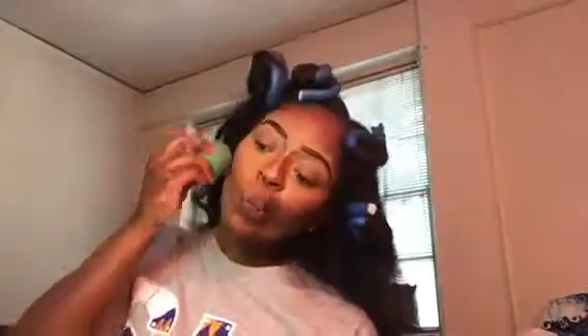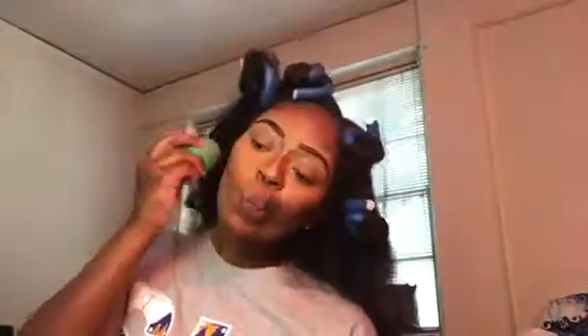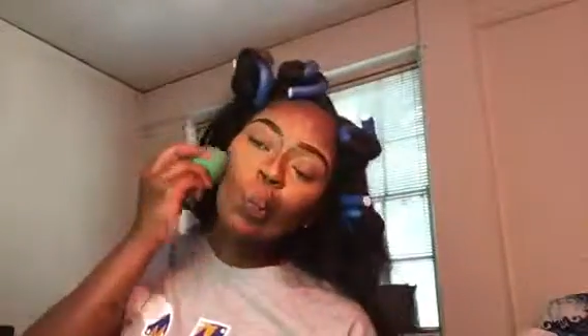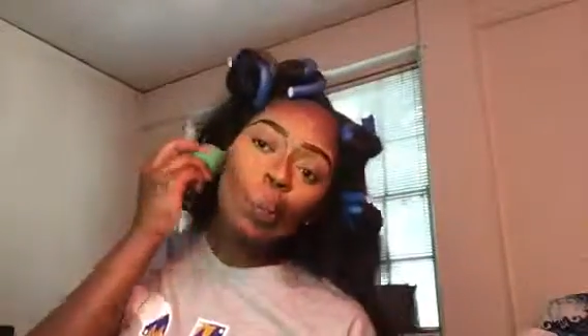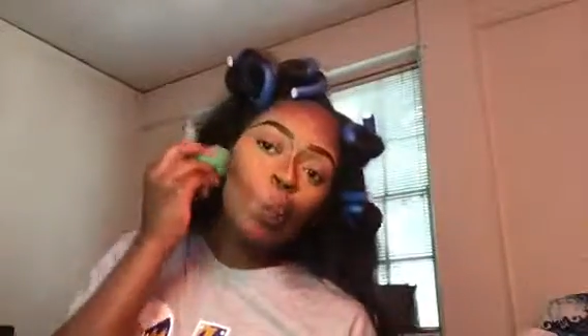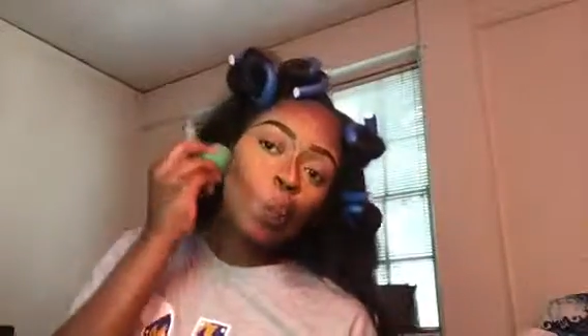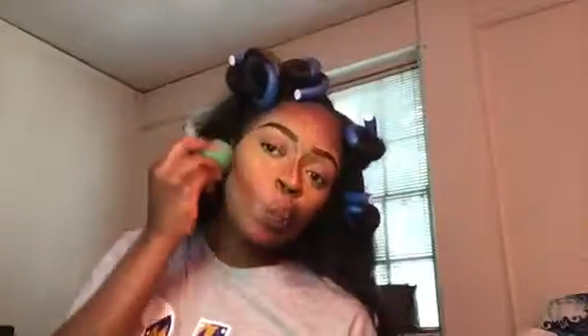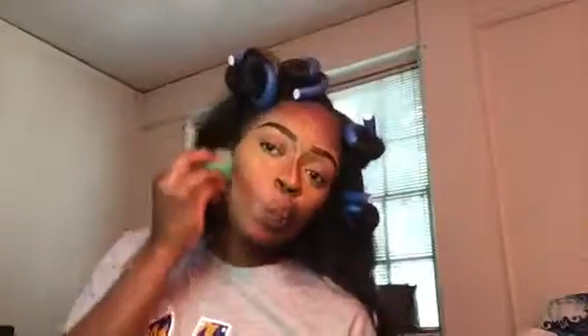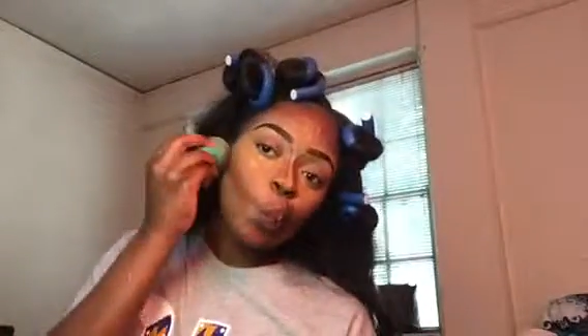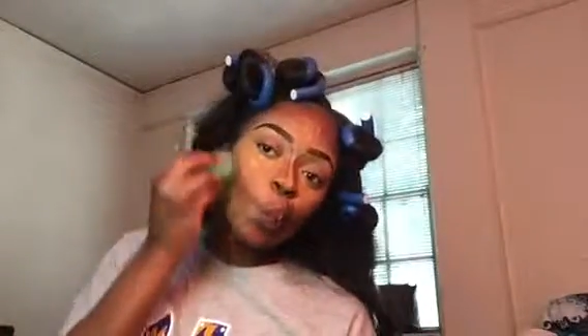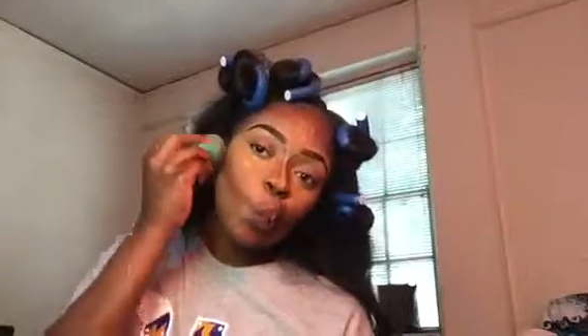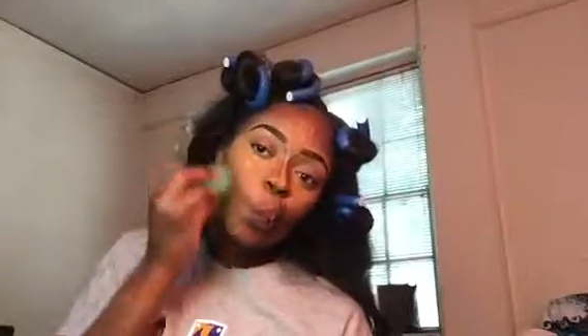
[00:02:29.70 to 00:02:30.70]
because
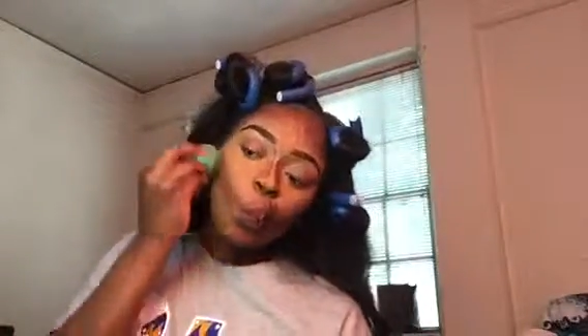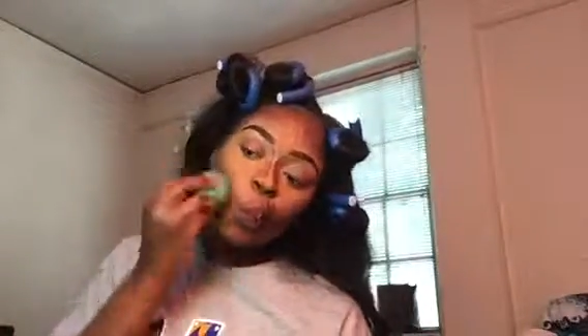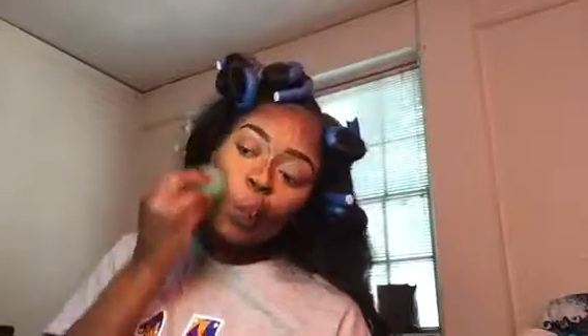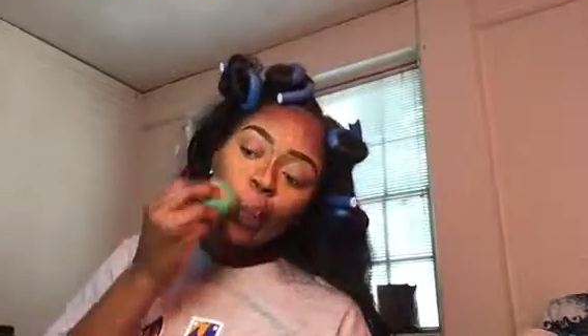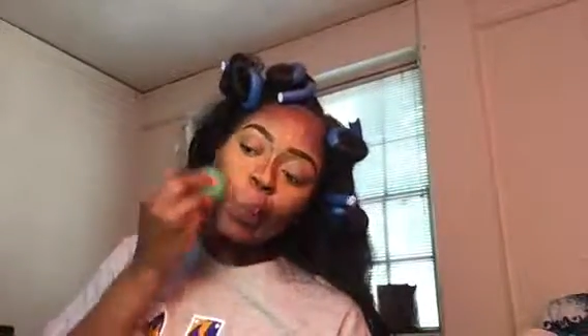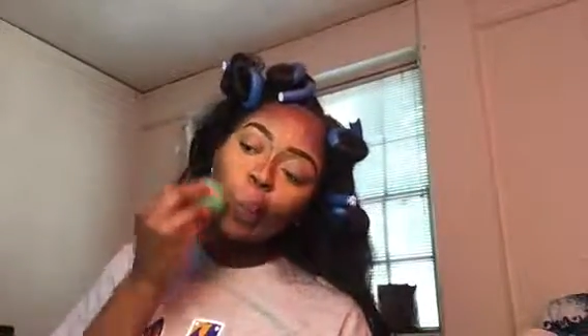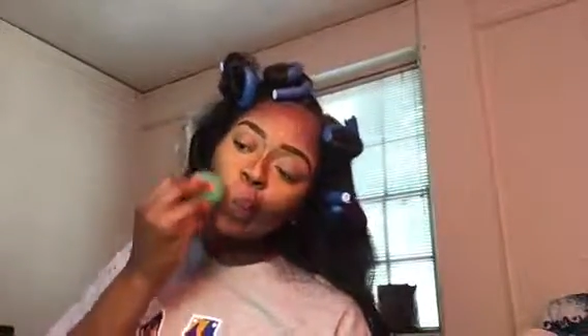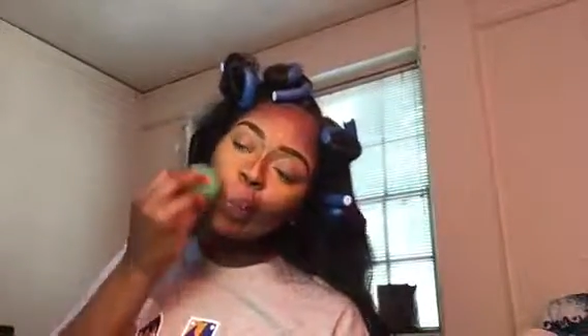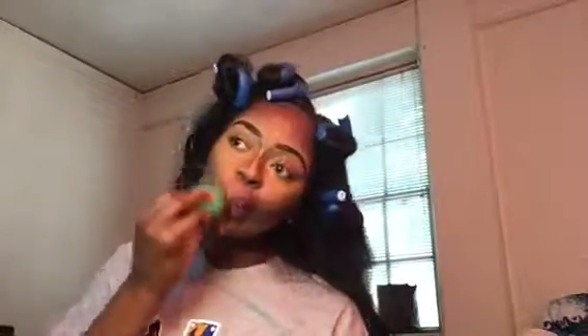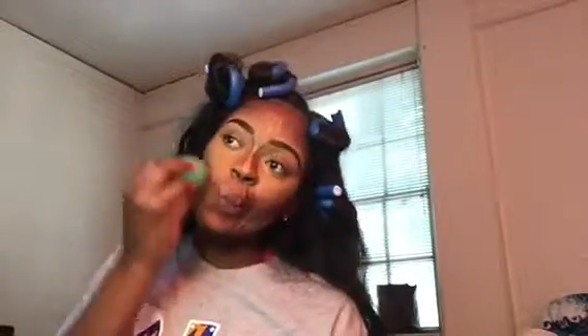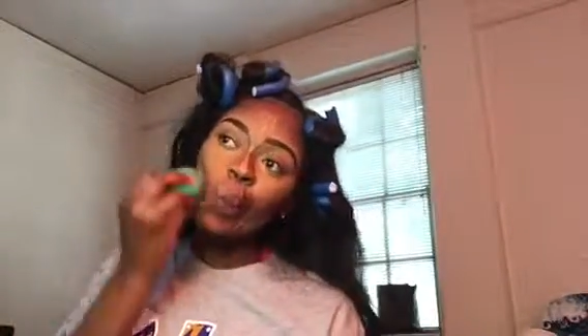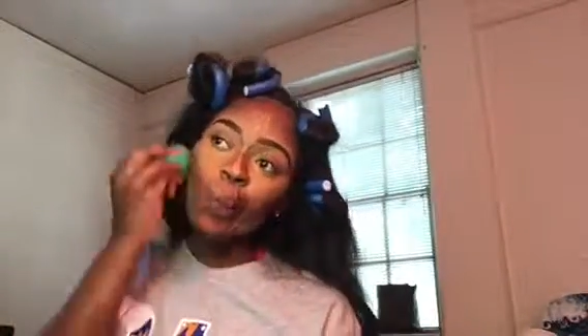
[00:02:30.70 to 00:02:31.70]
with the
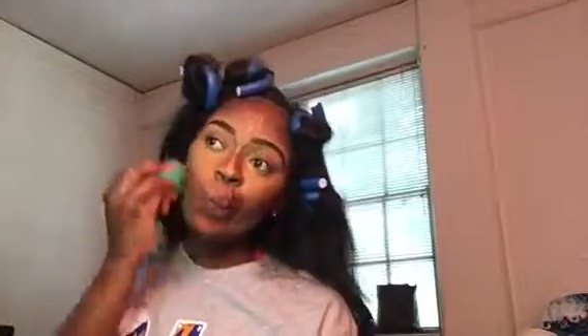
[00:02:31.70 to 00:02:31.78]
dark,